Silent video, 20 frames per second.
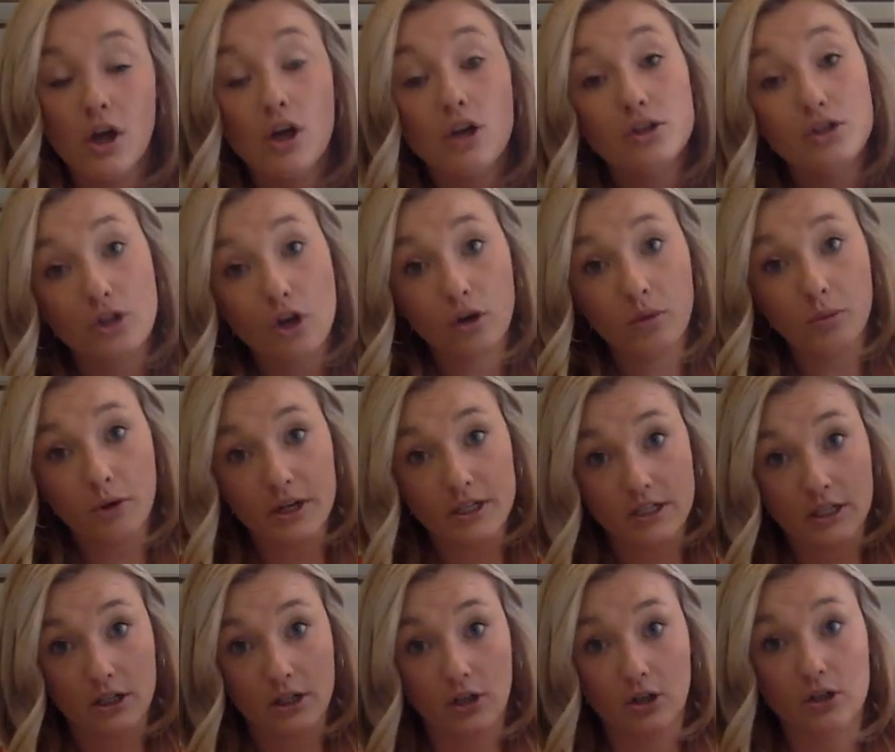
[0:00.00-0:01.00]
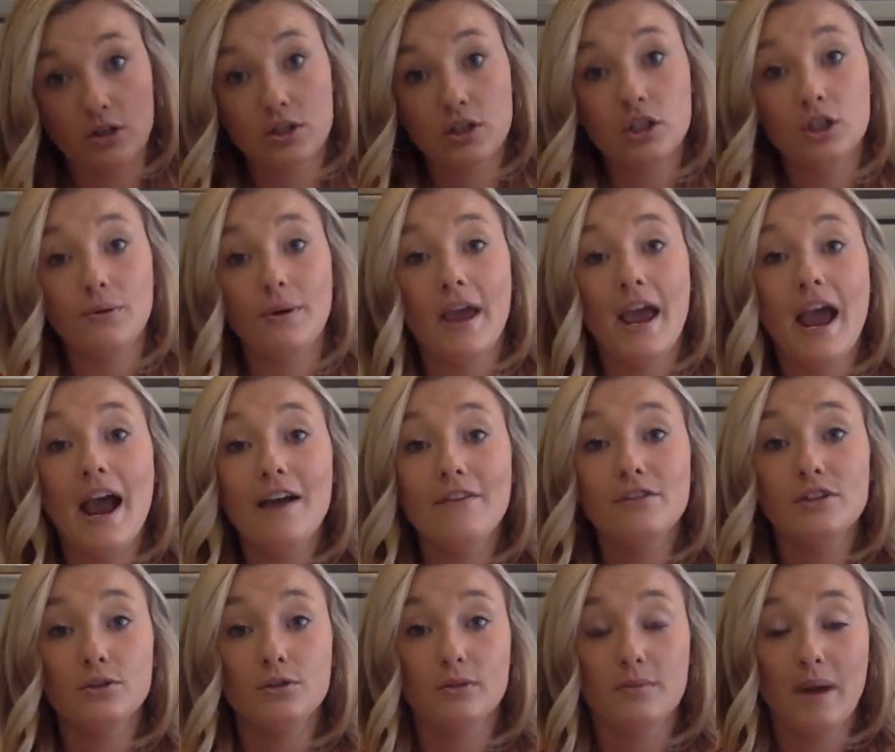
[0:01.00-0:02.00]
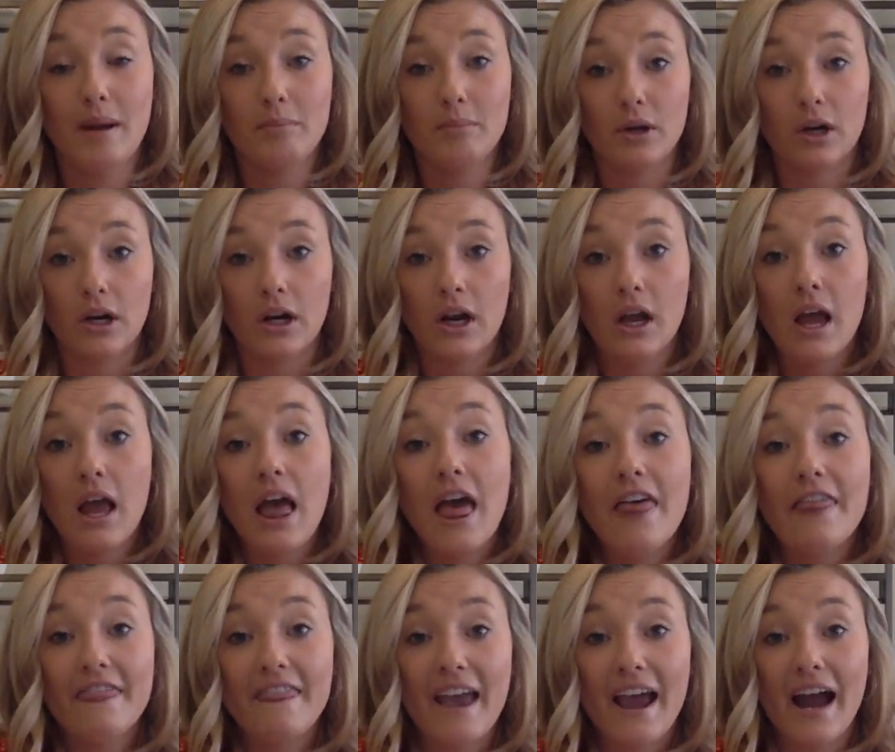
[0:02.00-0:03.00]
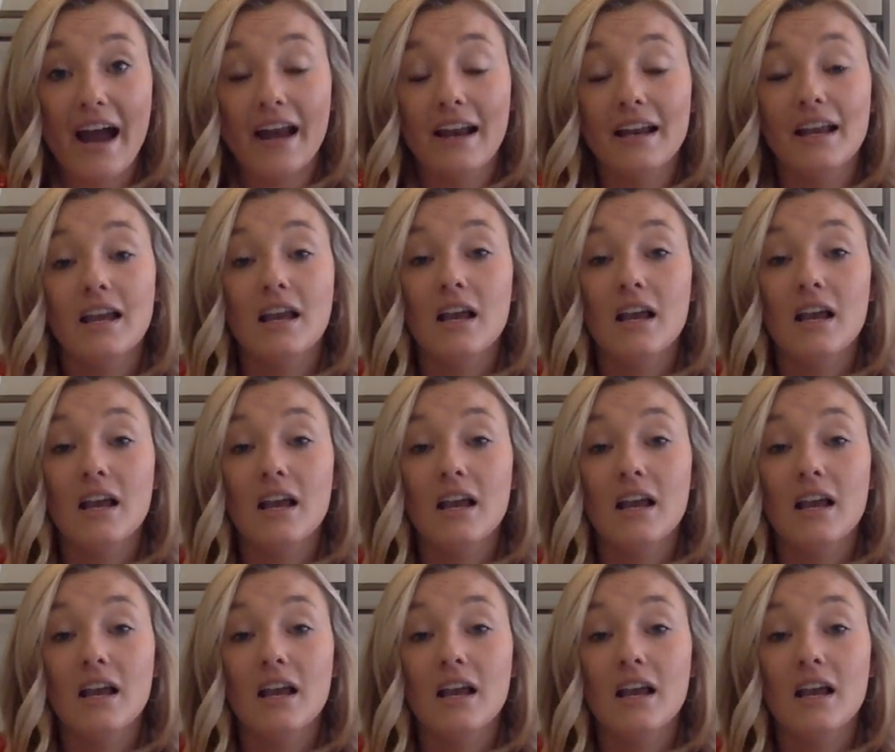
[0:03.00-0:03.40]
So boys and girls, you have to remember that